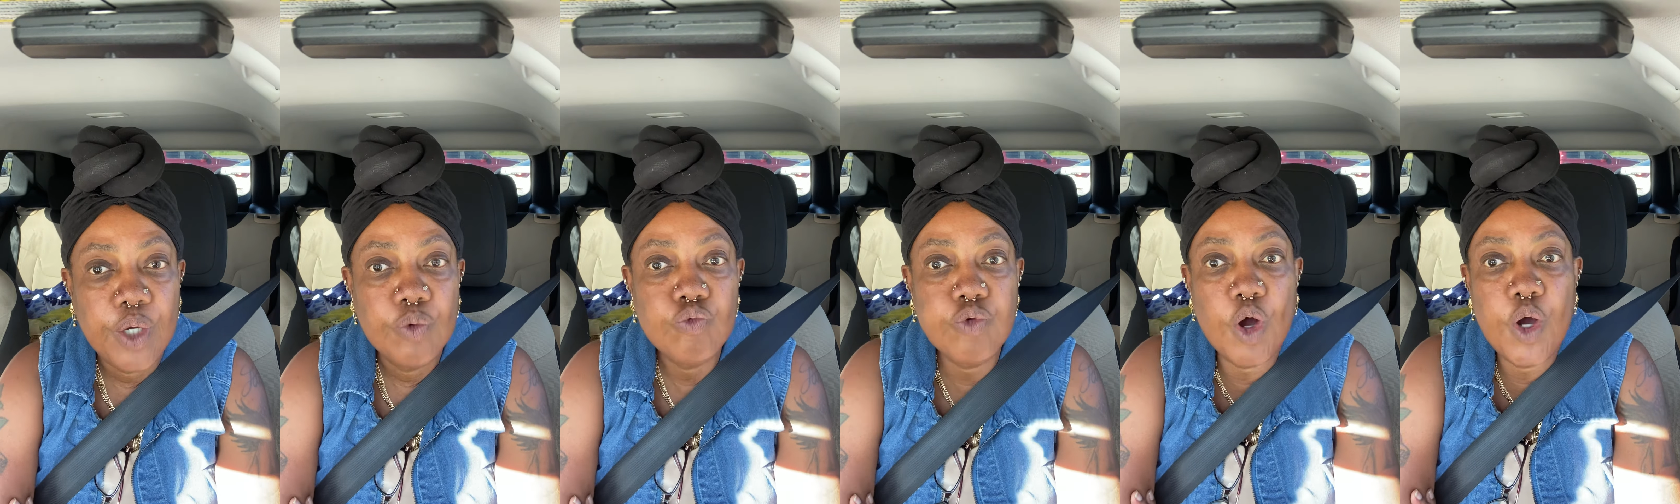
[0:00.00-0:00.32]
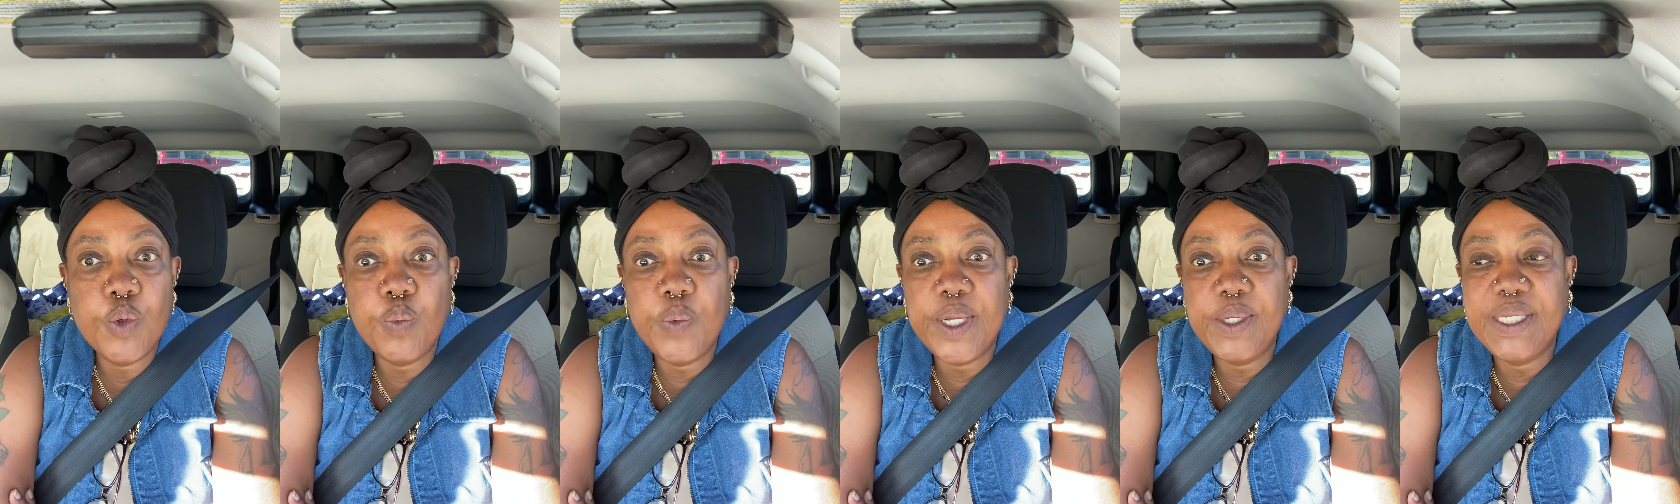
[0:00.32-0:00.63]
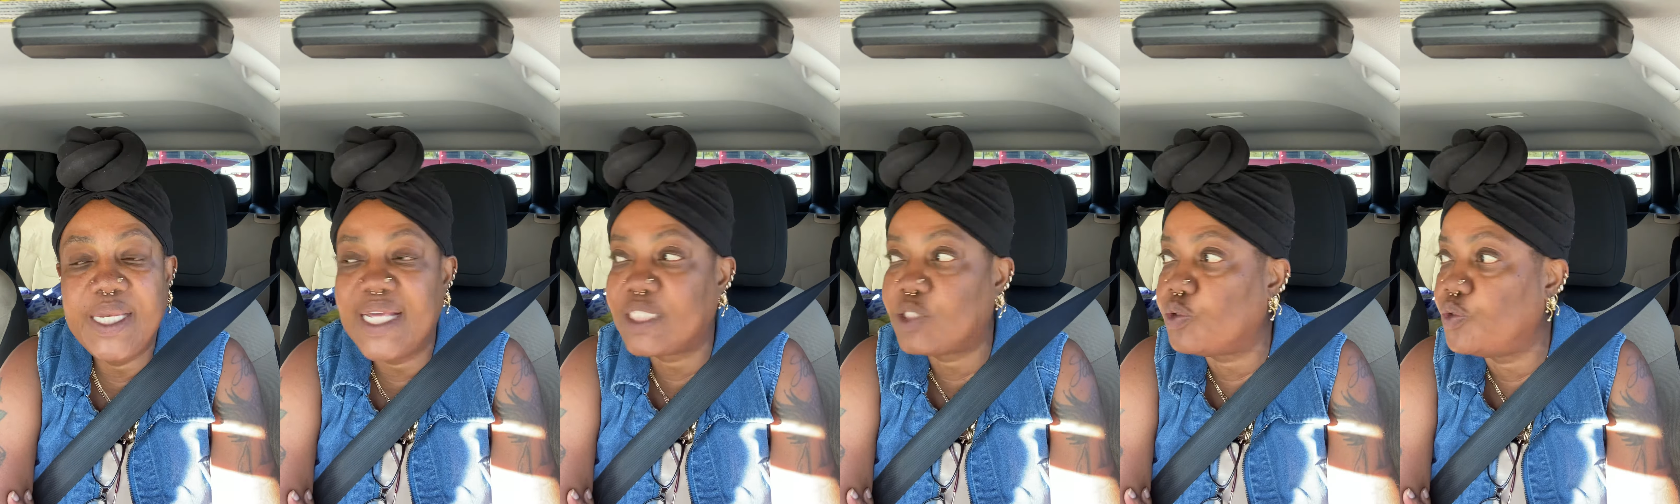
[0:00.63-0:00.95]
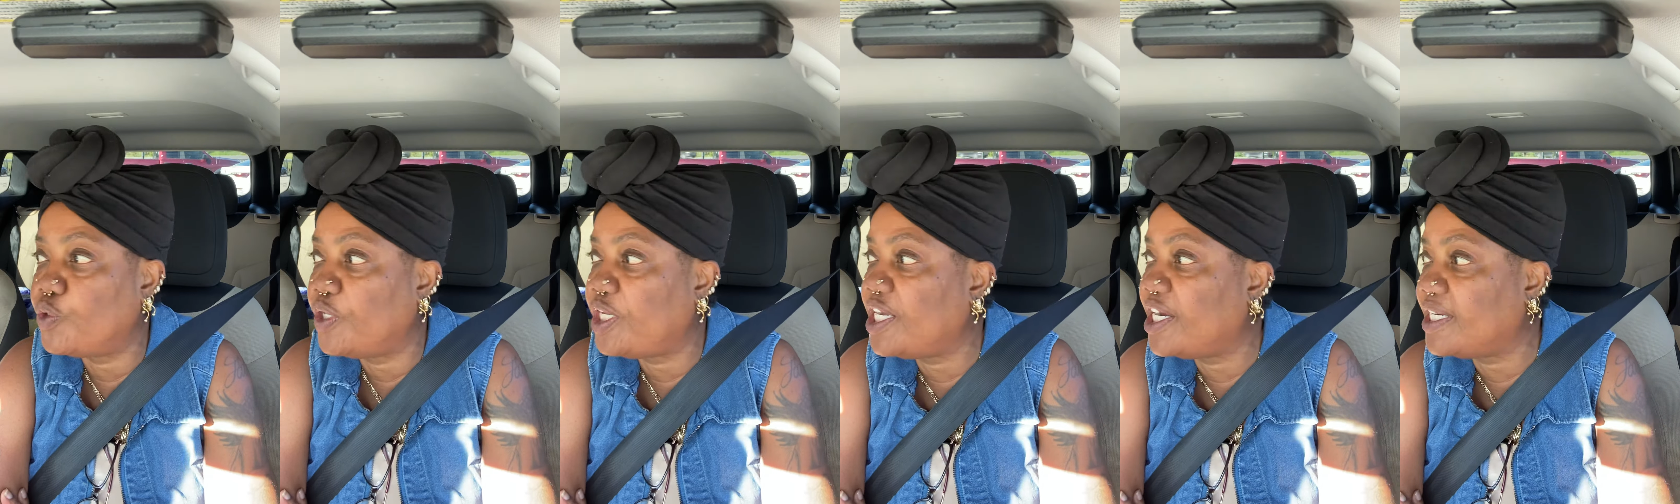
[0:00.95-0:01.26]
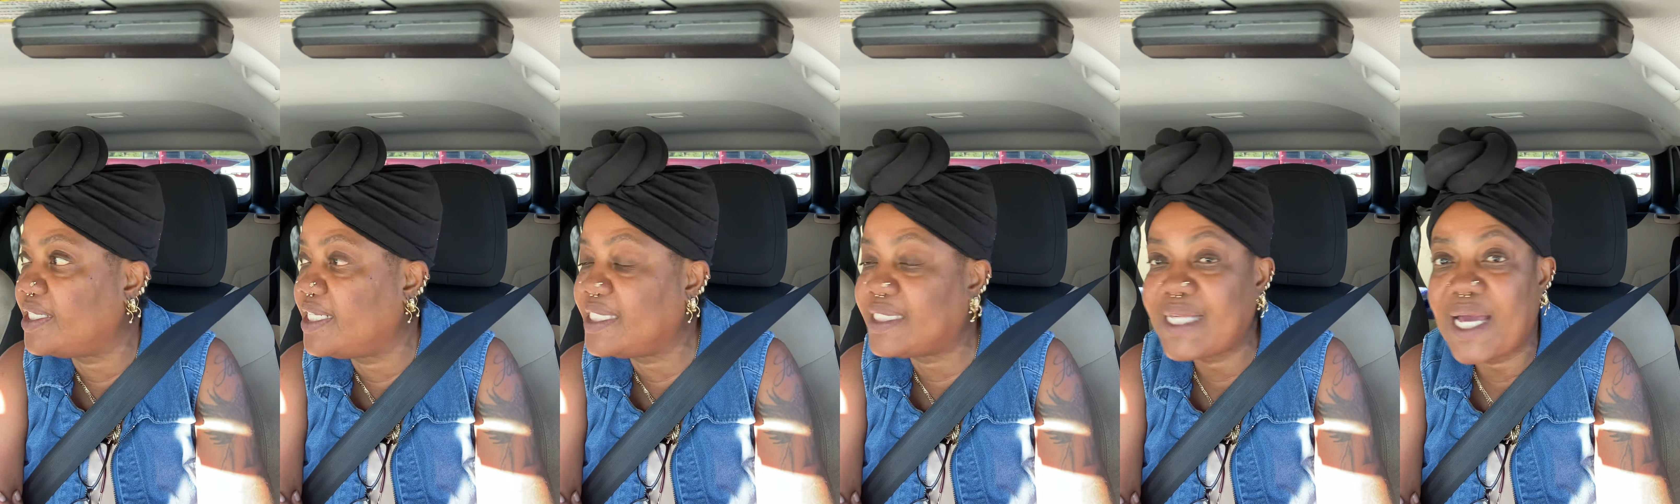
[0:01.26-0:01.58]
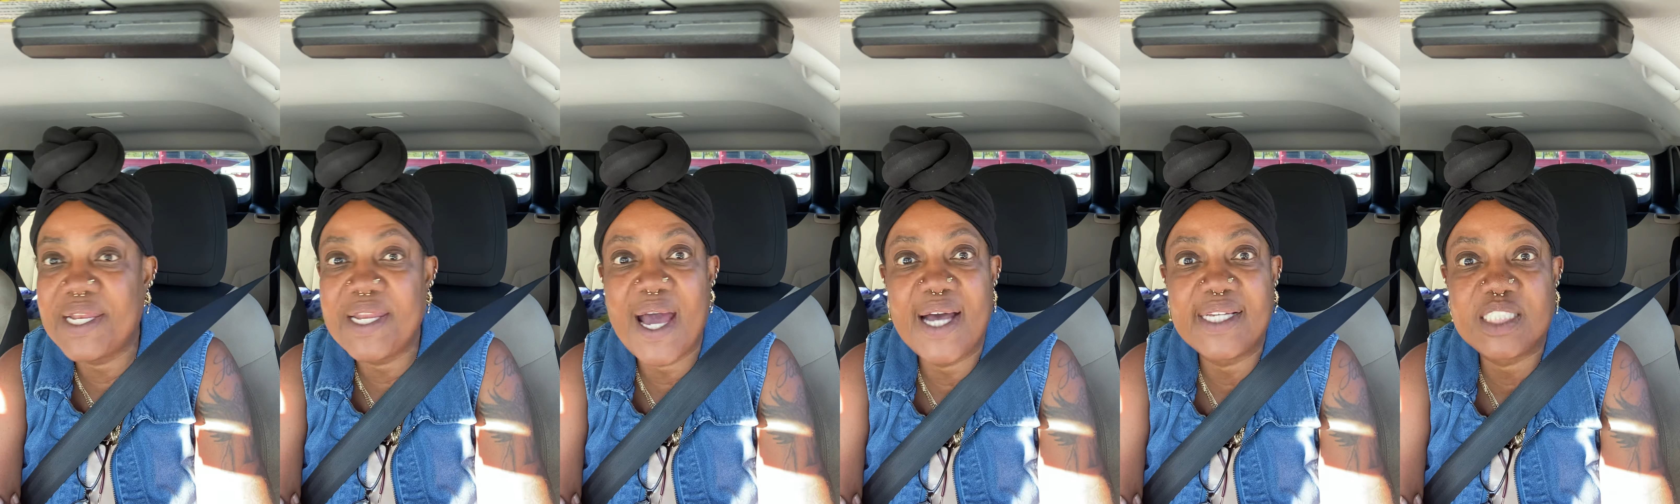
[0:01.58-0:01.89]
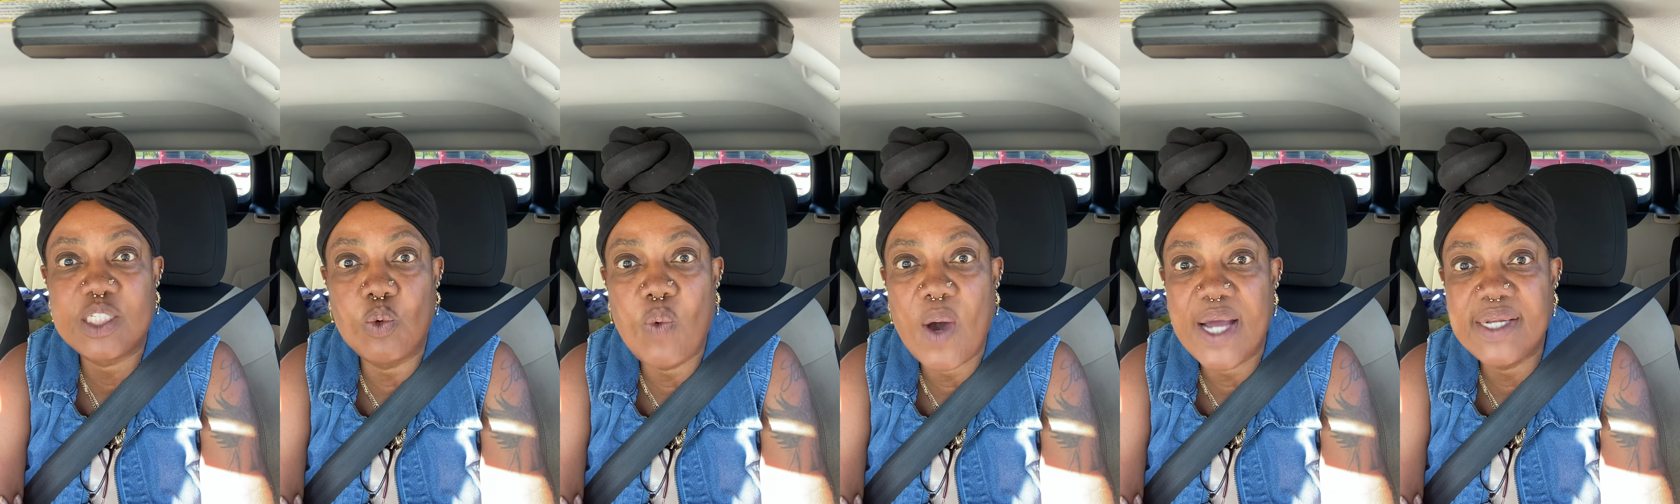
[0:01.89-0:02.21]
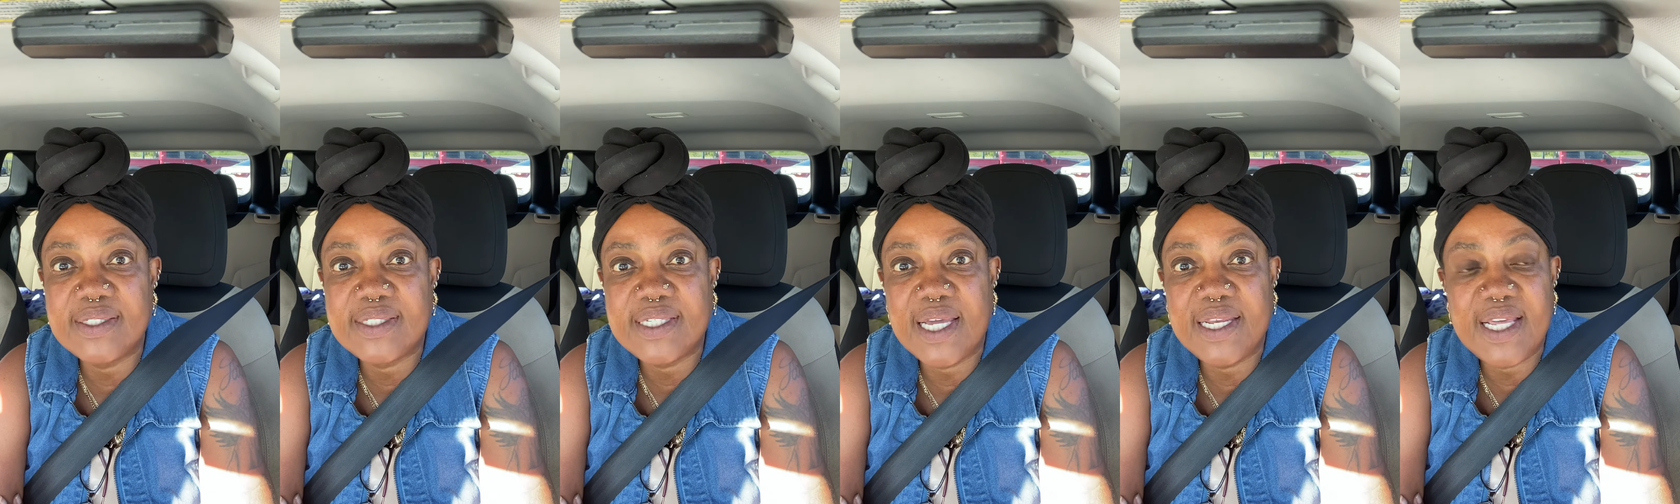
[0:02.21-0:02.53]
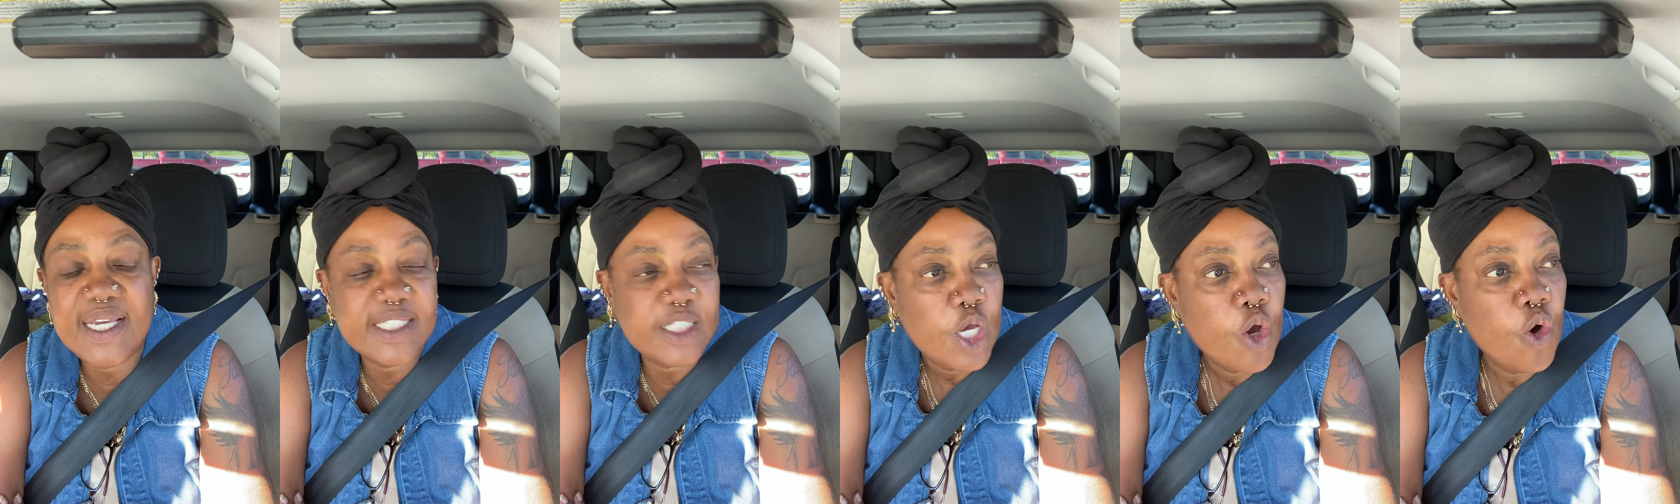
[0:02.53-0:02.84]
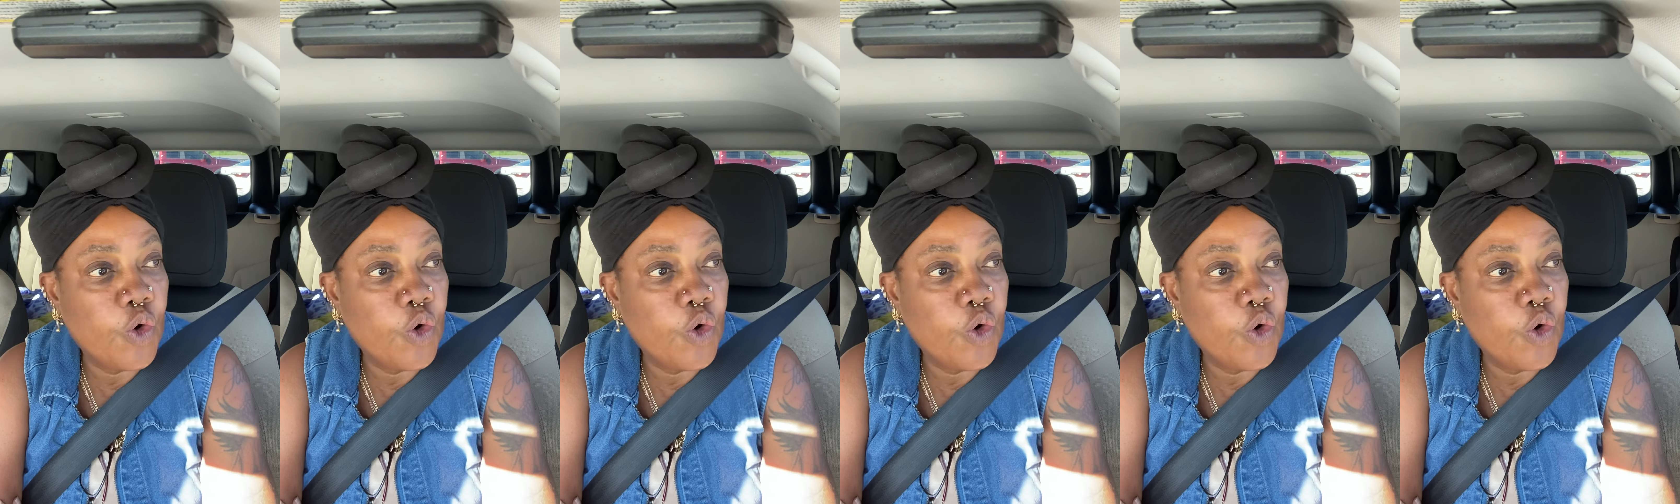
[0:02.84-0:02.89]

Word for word: Run with this, you know hear this, an nasty one say this,